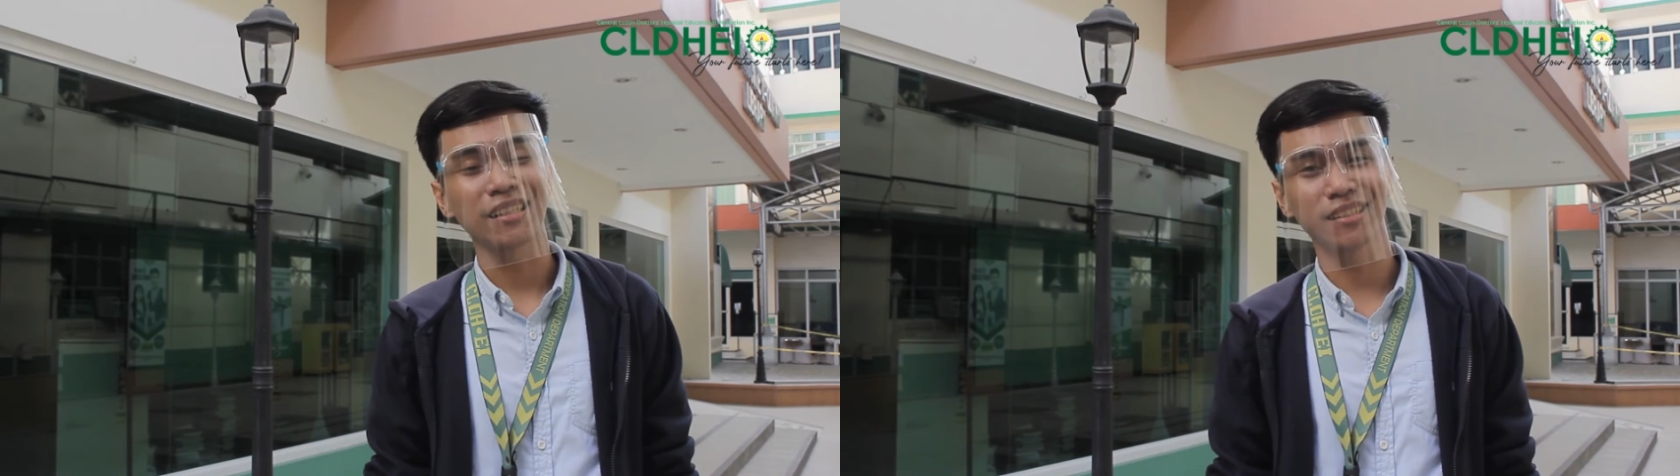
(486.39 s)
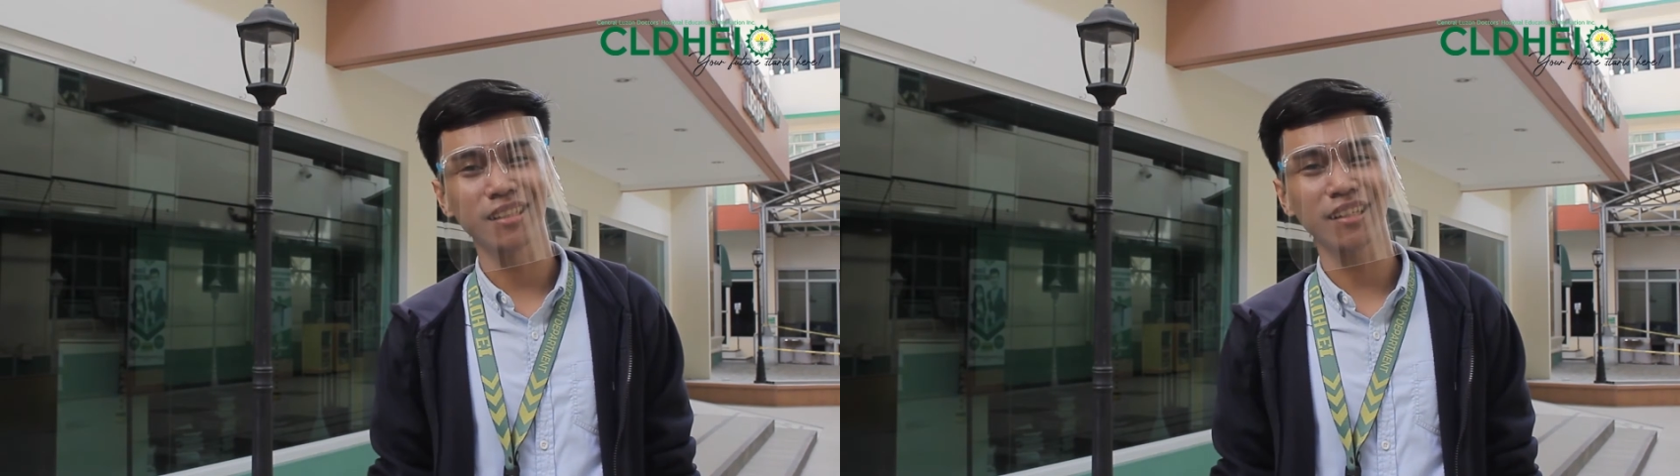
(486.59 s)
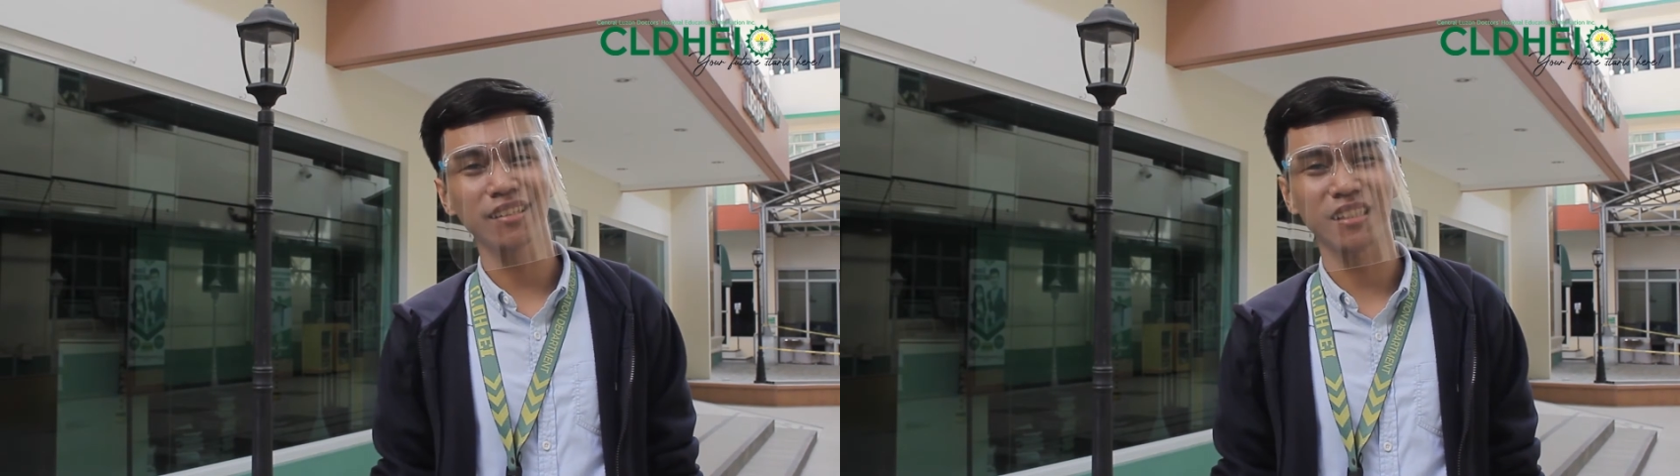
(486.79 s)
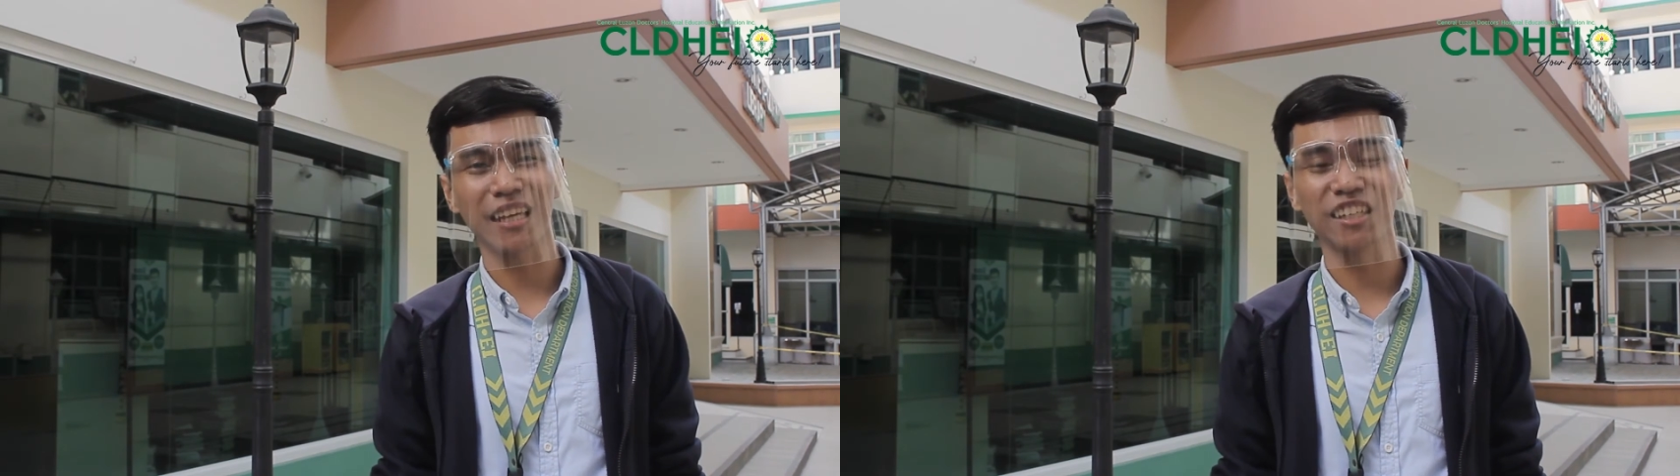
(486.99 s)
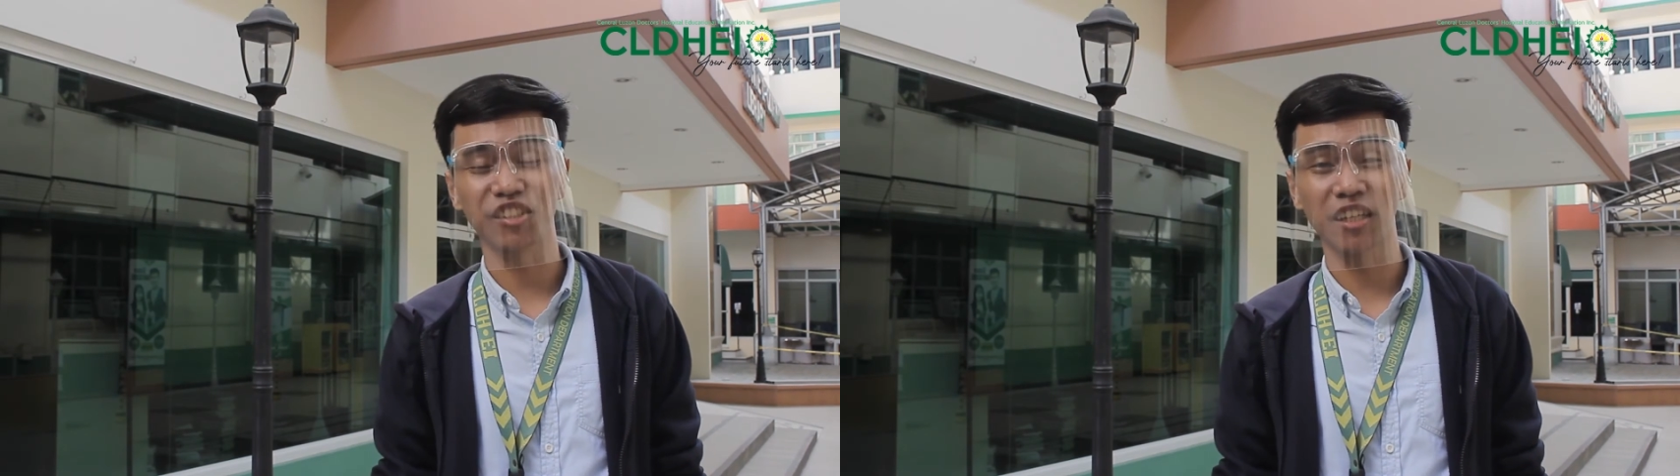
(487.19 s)

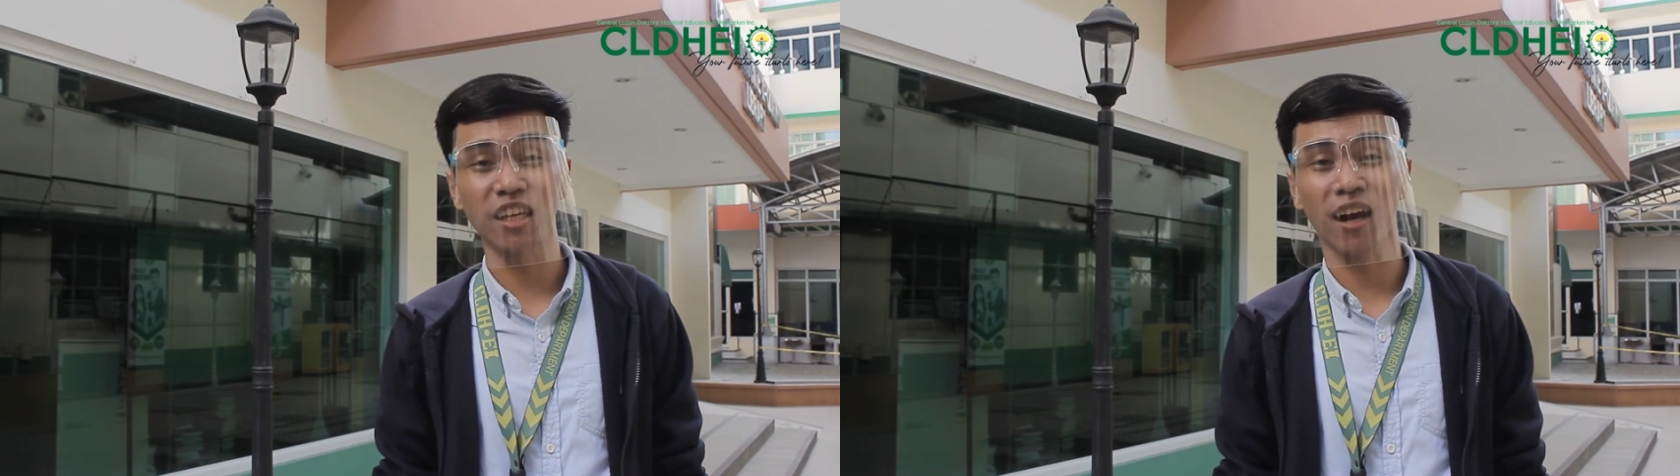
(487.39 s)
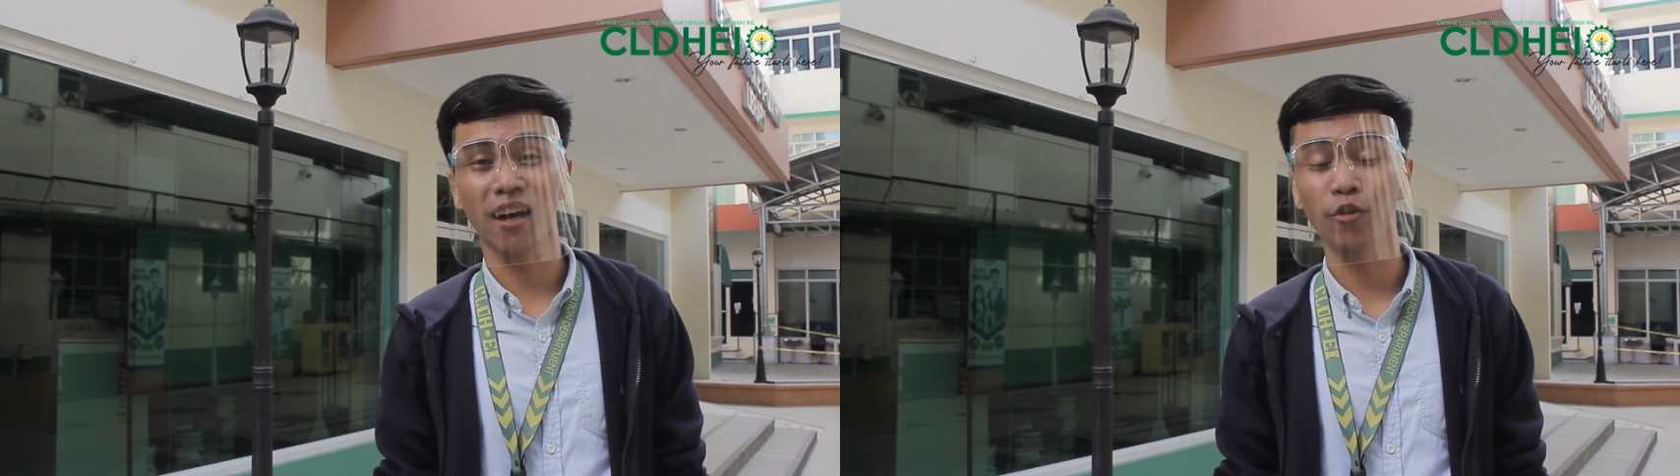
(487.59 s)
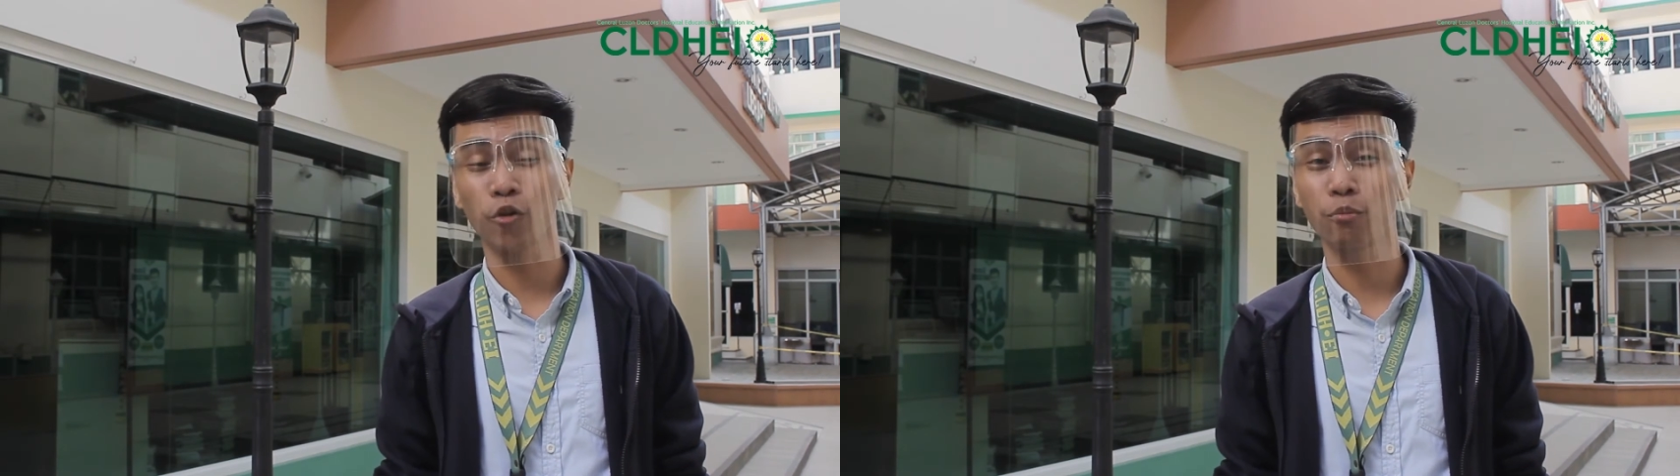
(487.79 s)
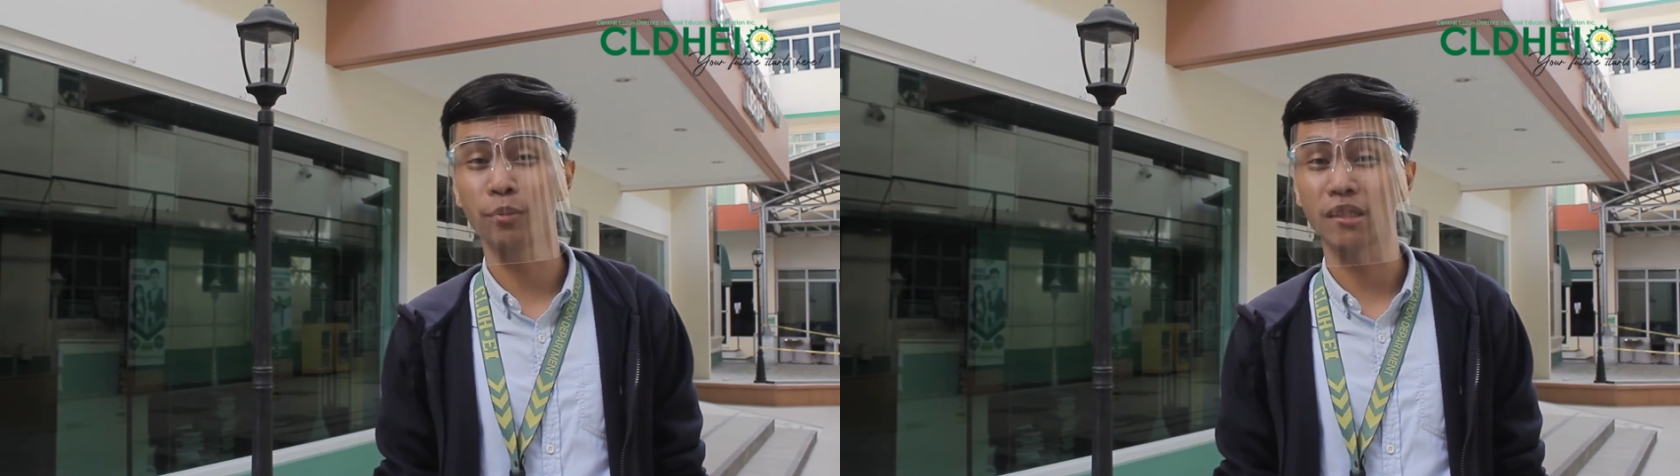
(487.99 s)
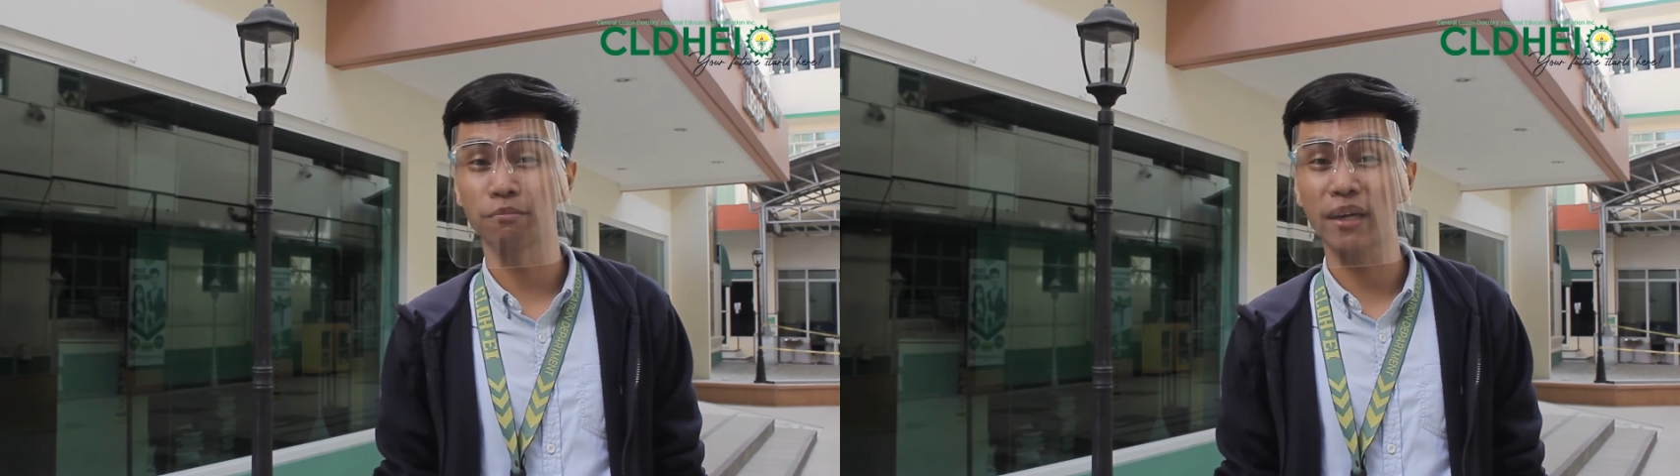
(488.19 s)
Cldhei
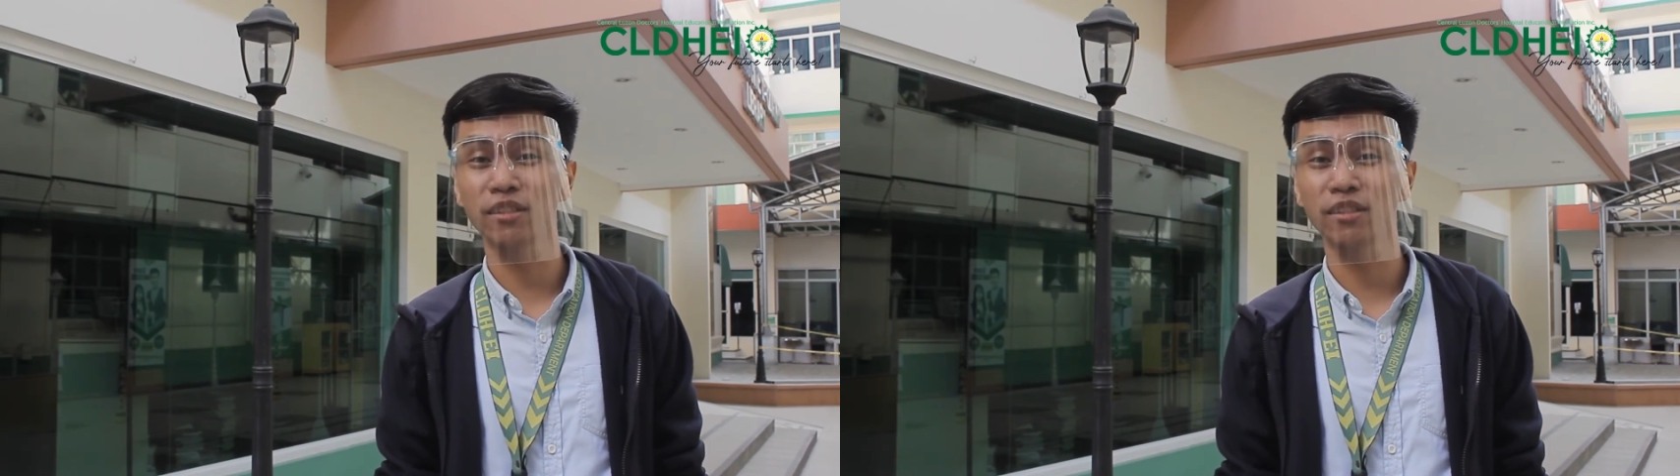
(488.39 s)
opened